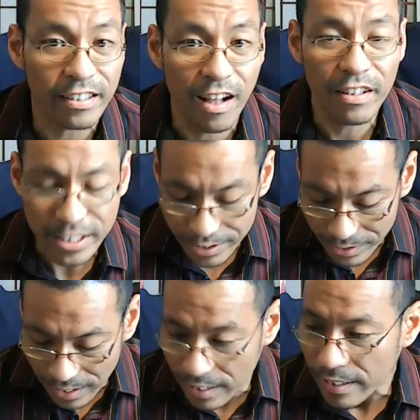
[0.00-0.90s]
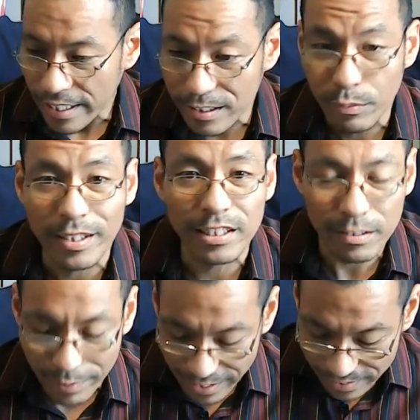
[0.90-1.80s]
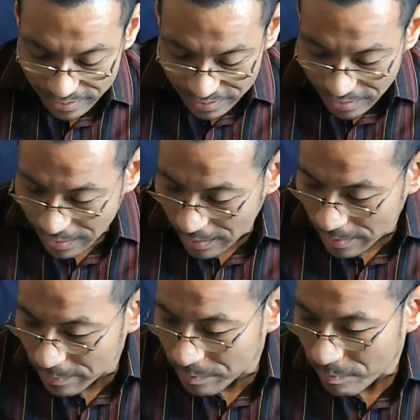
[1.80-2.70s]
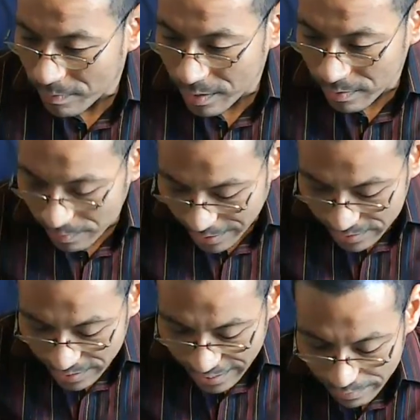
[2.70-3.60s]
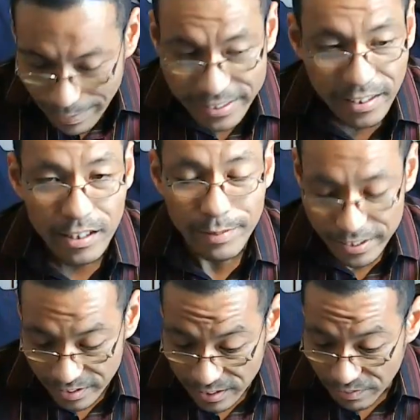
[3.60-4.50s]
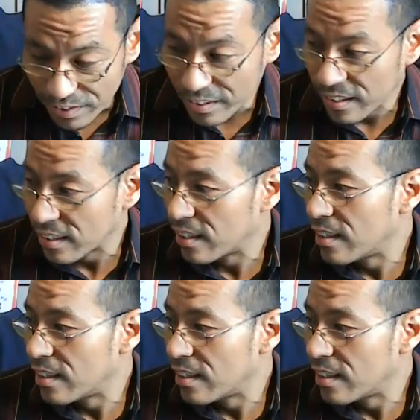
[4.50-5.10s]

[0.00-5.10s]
acknowledge you, is worse because it makes the other person suffer,